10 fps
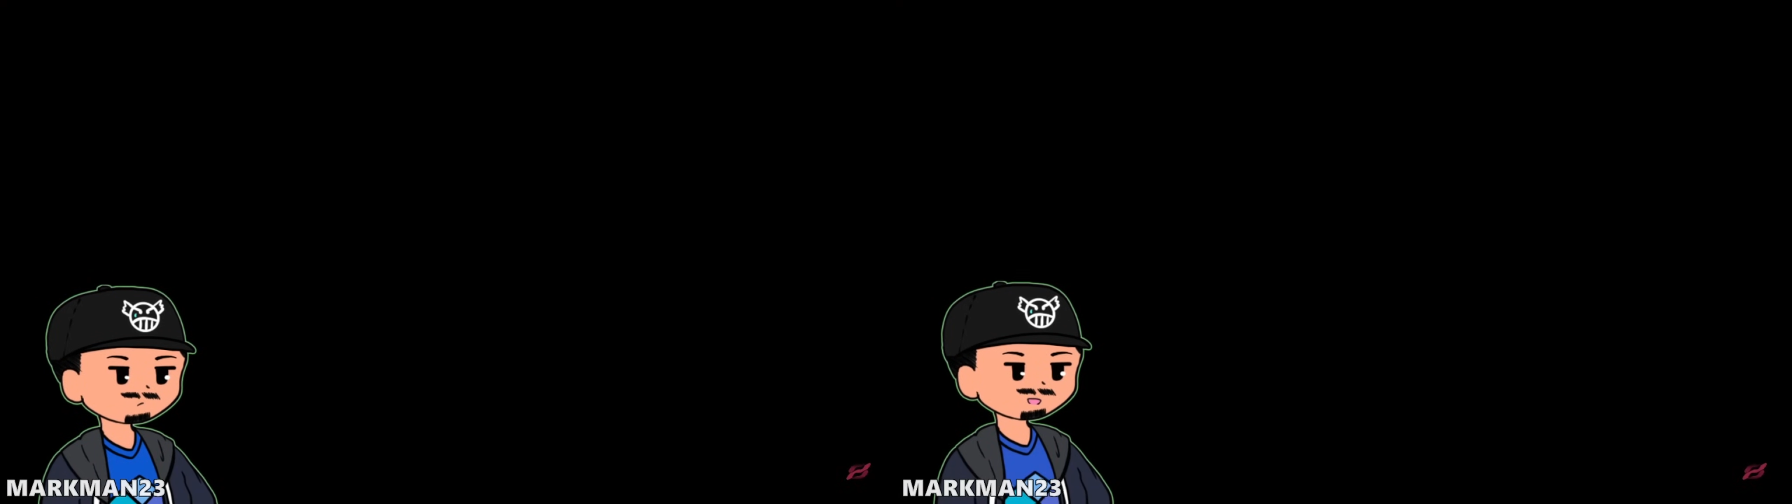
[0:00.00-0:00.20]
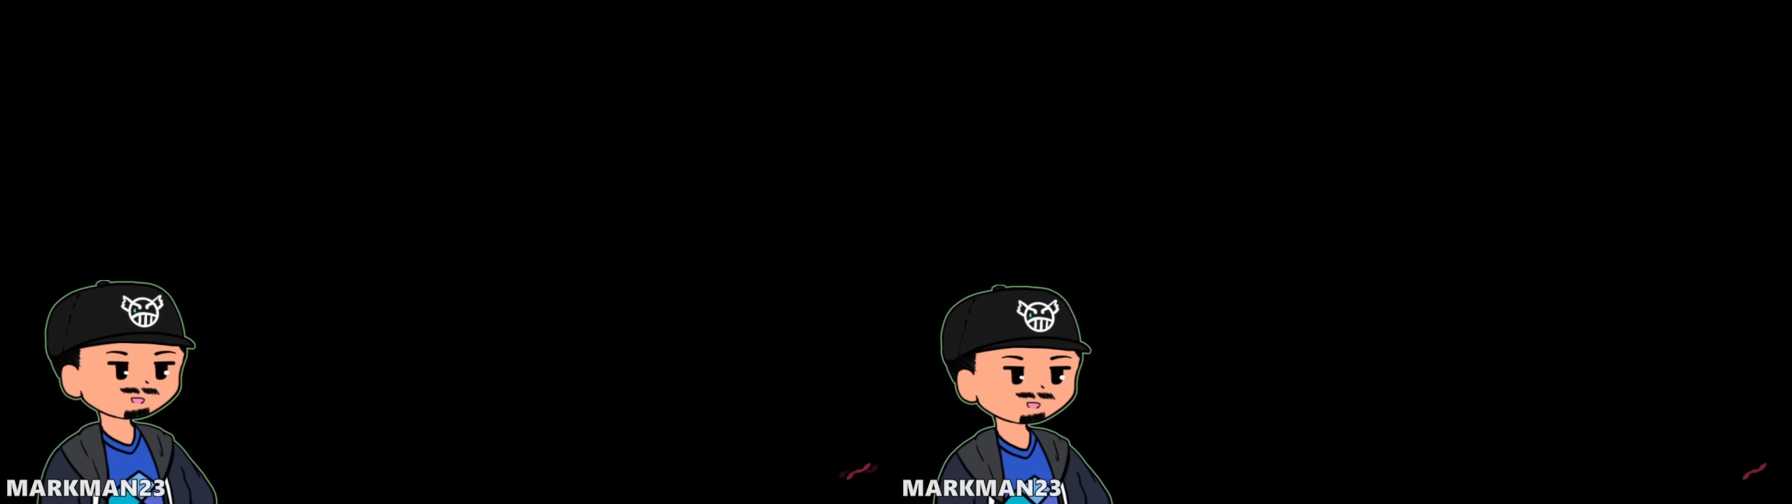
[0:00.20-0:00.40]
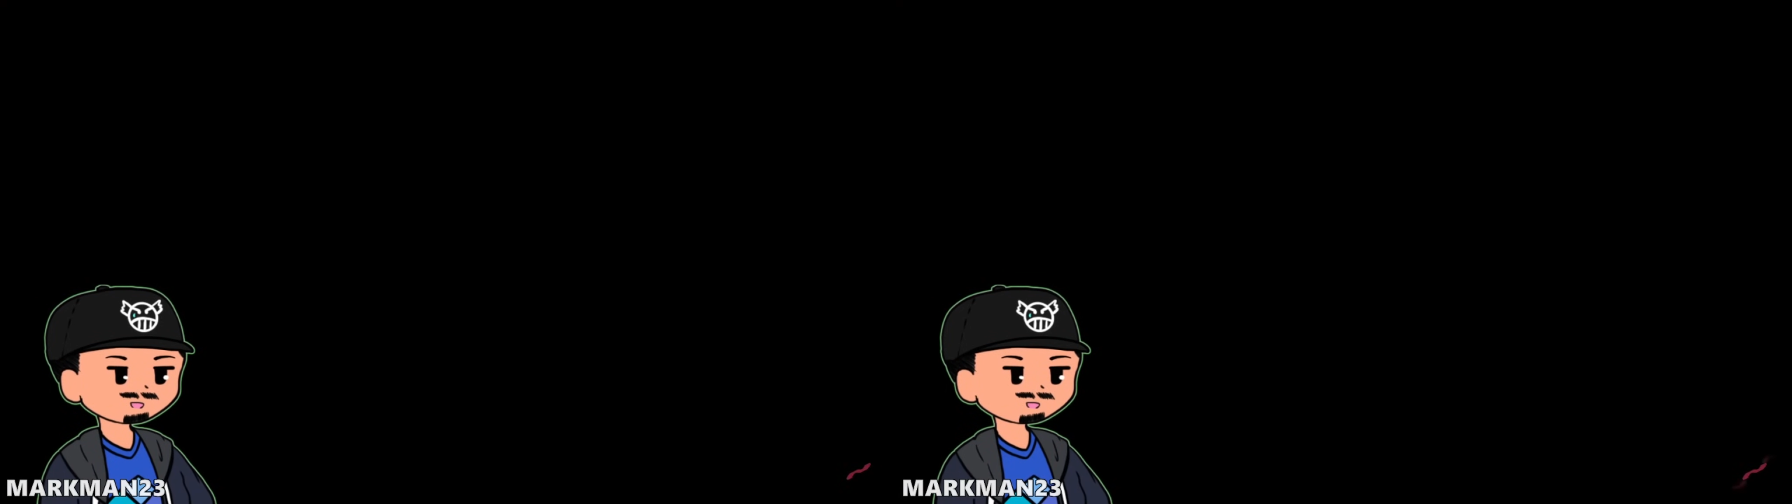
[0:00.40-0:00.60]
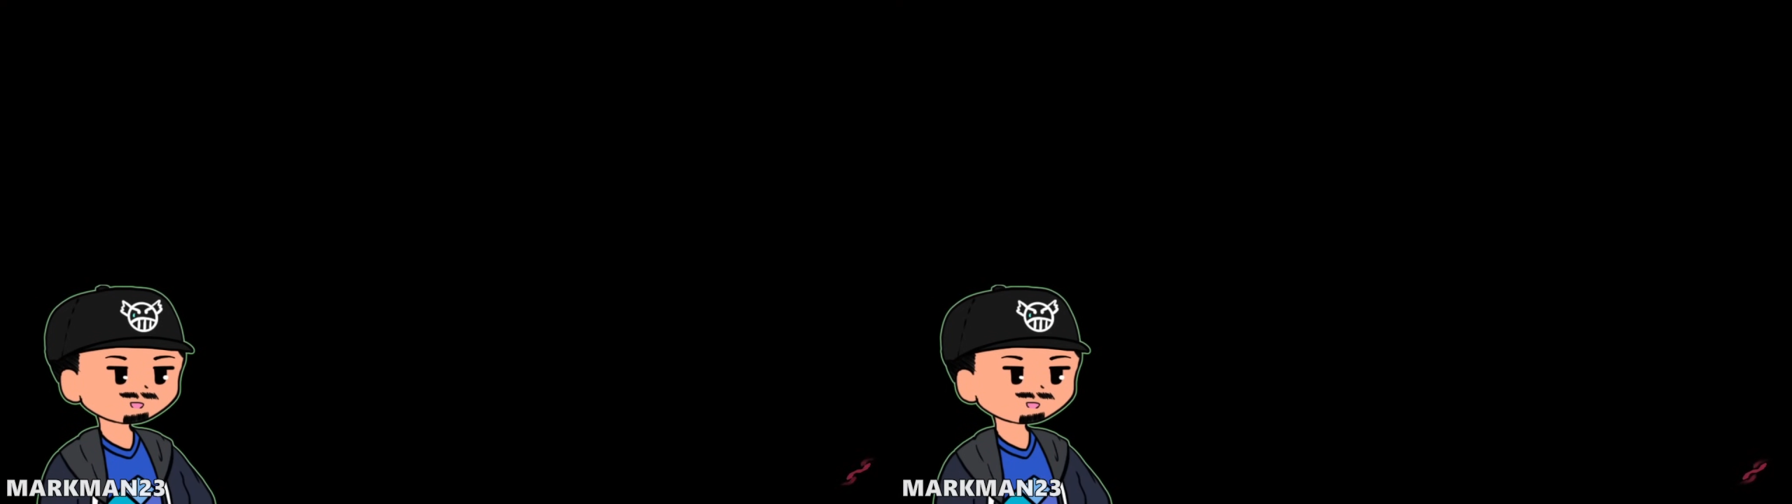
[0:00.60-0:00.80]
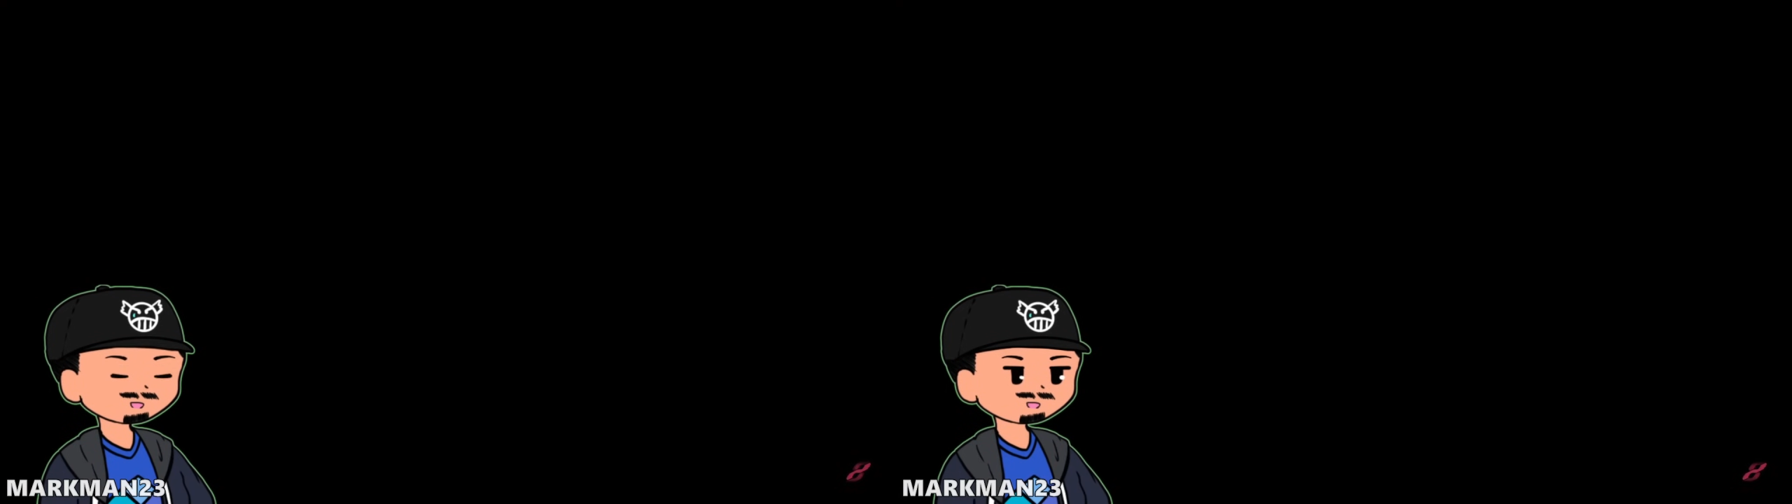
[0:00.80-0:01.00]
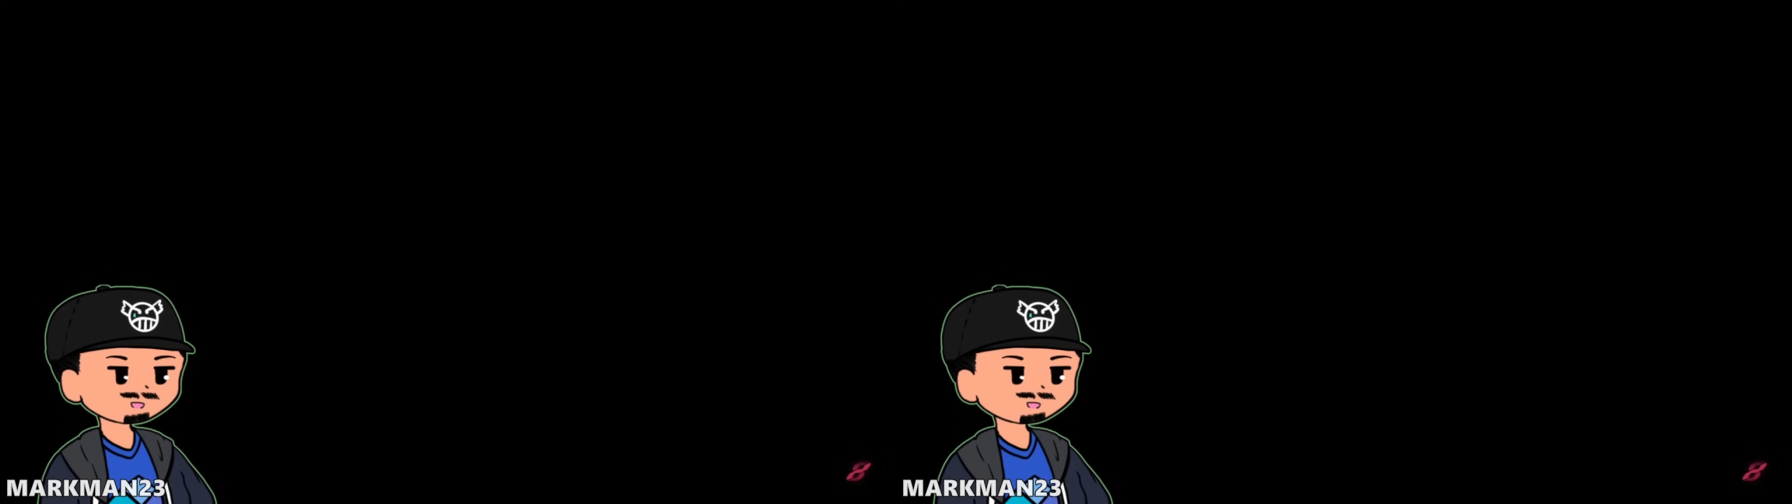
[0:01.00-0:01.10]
have some friendly trash